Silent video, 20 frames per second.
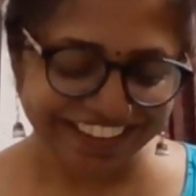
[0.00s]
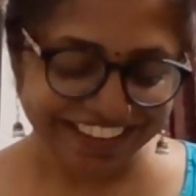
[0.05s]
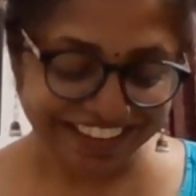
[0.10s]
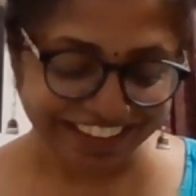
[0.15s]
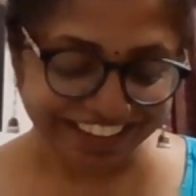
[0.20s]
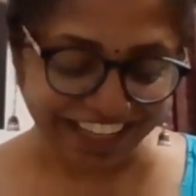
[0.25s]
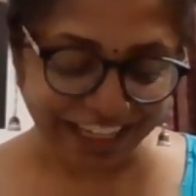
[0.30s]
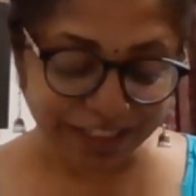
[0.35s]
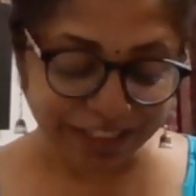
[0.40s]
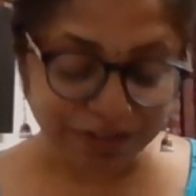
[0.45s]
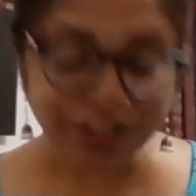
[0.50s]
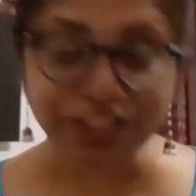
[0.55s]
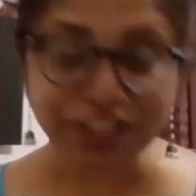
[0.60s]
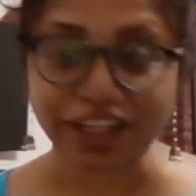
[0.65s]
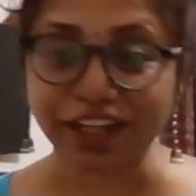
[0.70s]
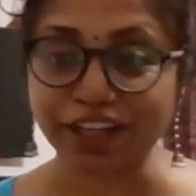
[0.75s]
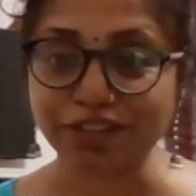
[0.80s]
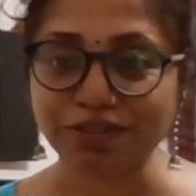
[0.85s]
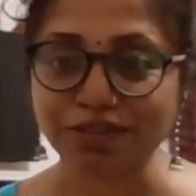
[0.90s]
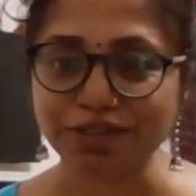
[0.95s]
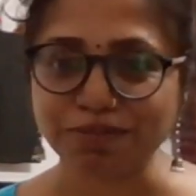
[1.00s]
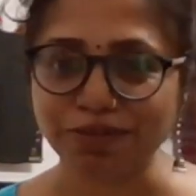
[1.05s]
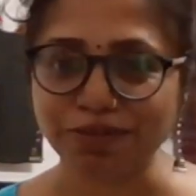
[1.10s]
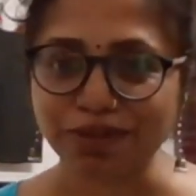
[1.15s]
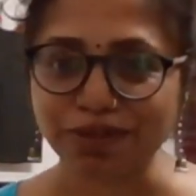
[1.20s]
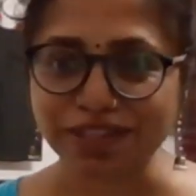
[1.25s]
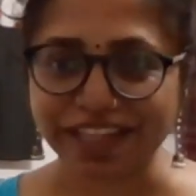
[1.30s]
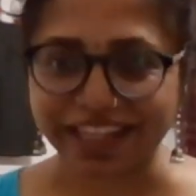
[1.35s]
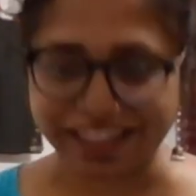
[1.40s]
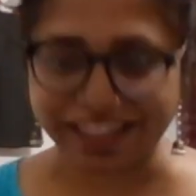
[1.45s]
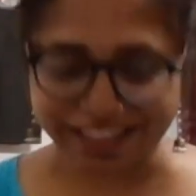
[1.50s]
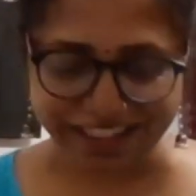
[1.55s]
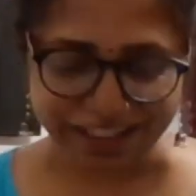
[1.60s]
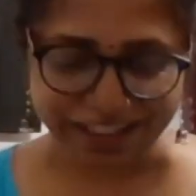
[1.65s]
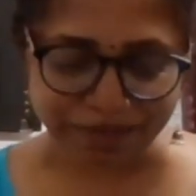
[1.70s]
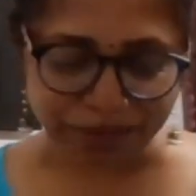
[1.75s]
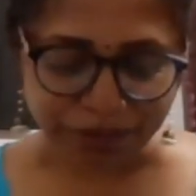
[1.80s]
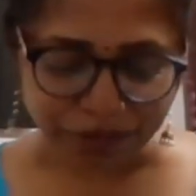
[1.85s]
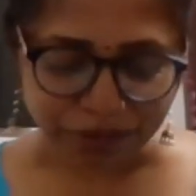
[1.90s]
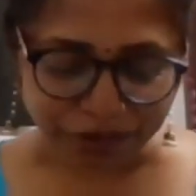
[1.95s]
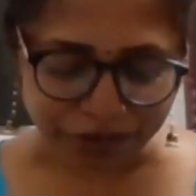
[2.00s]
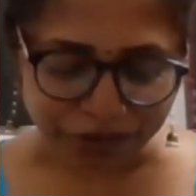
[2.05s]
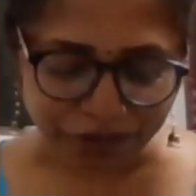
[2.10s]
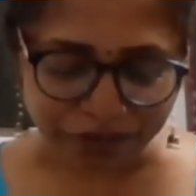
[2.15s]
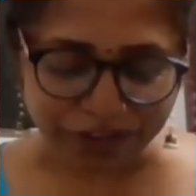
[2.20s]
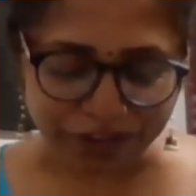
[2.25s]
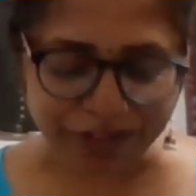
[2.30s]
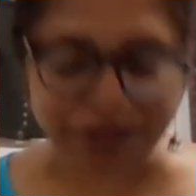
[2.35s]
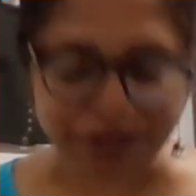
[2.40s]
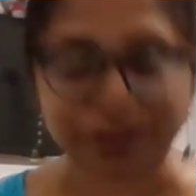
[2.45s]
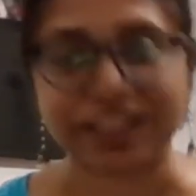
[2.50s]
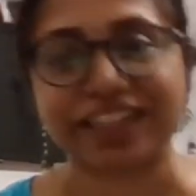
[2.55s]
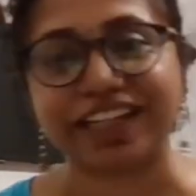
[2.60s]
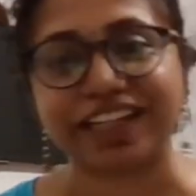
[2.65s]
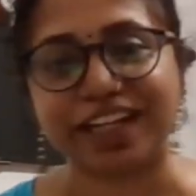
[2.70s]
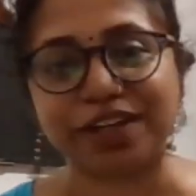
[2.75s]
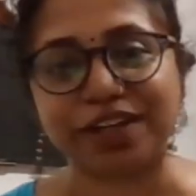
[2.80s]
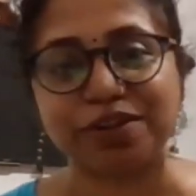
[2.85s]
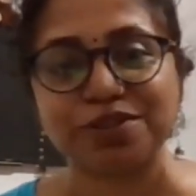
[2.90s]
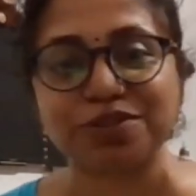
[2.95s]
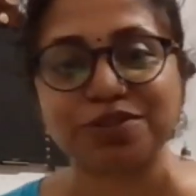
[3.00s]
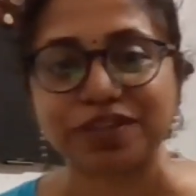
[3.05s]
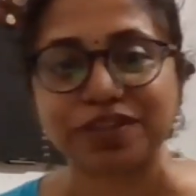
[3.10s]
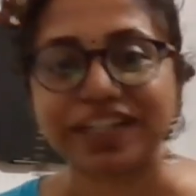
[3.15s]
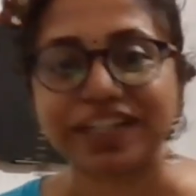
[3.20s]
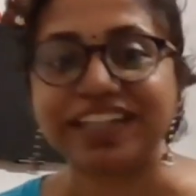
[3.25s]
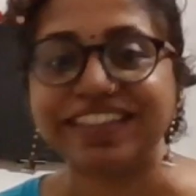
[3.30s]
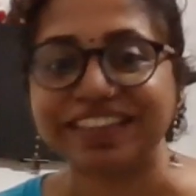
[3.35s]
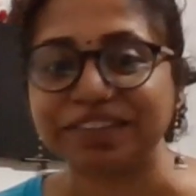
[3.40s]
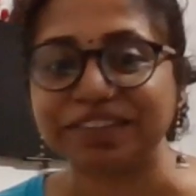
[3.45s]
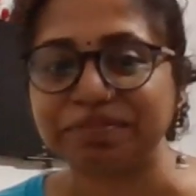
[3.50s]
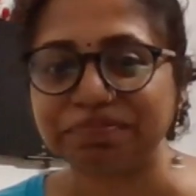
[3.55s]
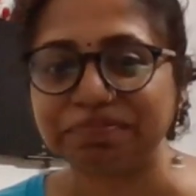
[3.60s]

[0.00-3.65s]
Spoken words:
Thanks for sharing those books. I'll keep a note of it so that I'll also read.